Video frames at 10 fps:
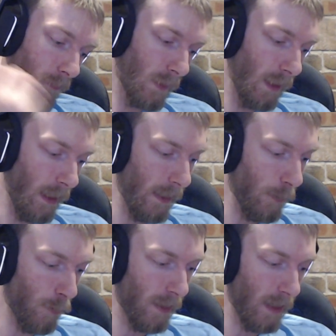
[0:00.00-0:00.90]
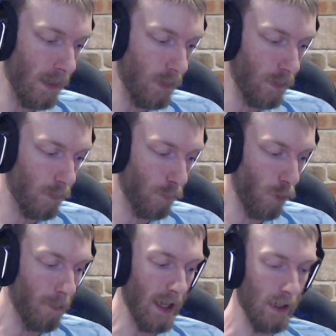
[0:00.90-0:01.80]
the annoying thing is,
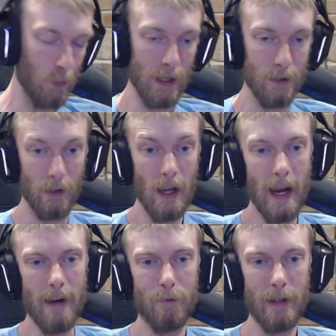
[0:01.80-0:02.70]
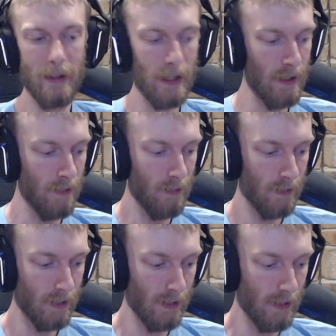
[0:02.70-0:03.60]
Crobat is weak to... Everything
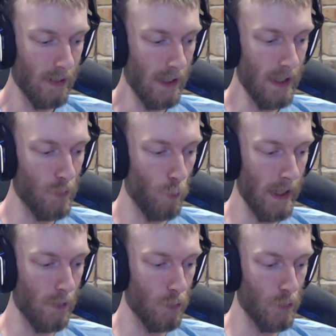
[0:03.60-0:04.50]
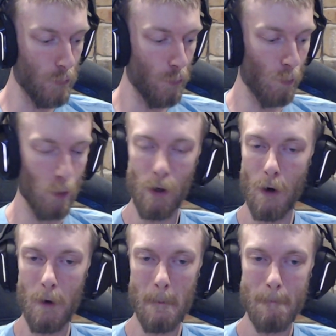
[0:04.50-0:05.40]
is weak to
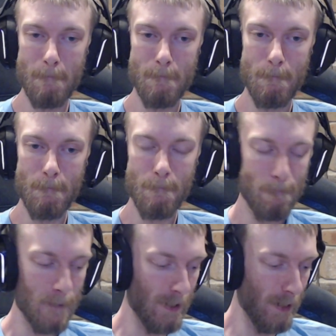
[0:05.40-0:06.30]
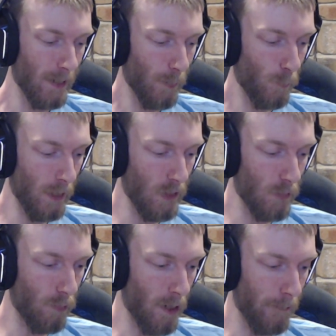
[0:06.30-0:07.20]
Sudowoodo, which is
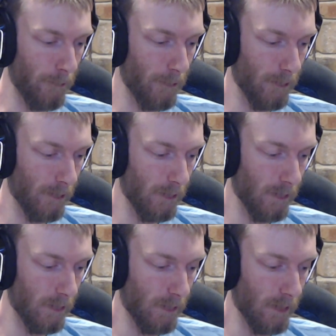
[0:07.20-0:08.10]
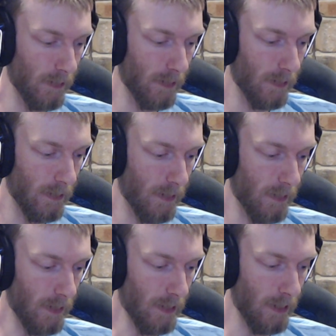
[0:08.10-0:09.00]
rough.
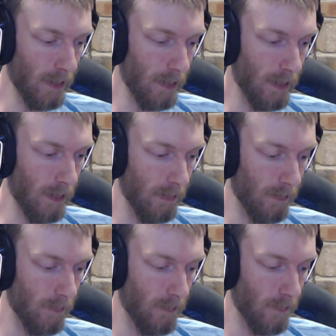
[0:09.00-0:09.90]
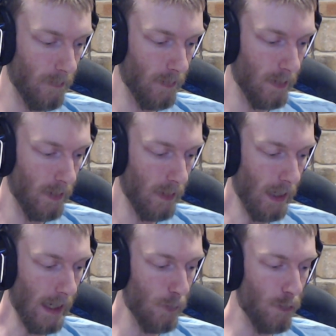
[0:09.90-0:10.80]
I
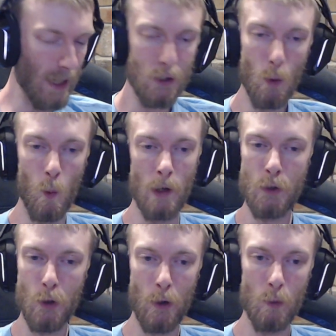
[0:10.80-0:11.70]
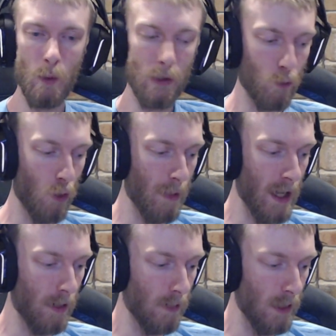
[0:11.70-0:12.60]
do get to one-shot it with
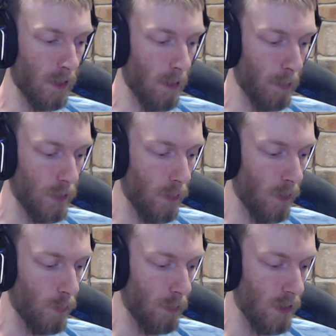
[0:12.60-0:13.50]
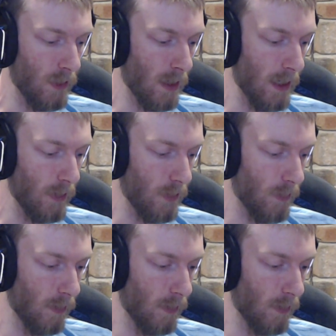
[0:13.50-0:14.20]
Crobat in a couple turns, which is nice.